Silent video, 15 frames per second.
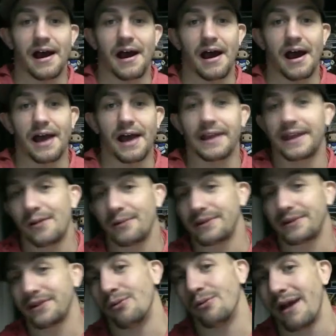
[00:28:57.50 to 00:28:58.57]
I can't wait to go
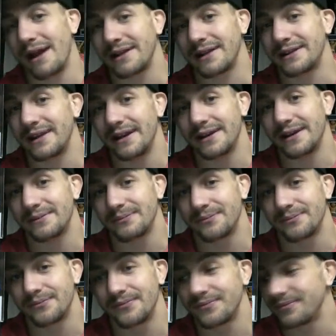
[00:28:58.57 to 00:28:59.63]
back there.
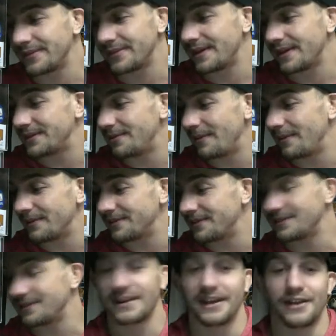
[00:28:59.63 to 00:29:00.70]
As much as I say I
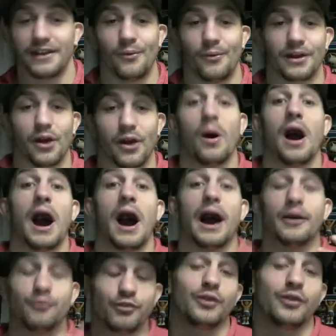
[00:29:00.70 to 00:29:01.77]
don't want to go, I really
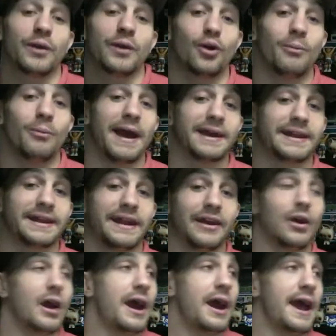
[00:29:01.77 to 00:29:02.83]
want to go back there
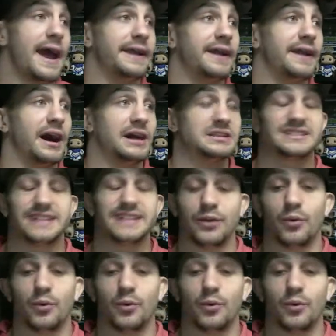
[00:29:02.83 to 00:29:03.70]
and see what they